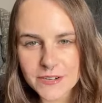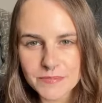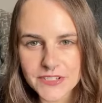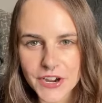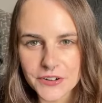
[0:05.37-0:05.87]

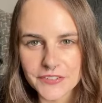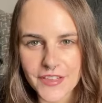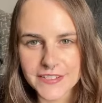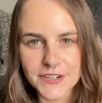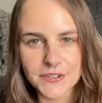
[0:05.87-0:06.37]
So if
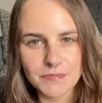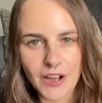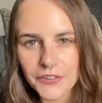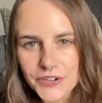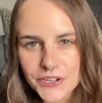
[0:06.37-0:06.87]
that's going to
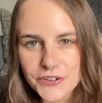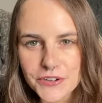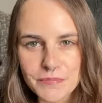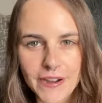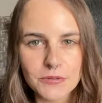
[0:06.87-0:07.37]
bother you, you
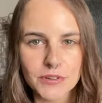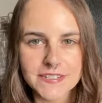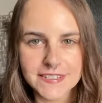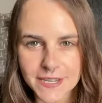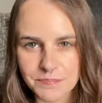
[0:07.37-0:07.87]
might want to
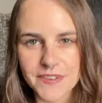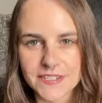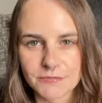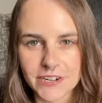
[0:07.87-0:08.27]
skip this one.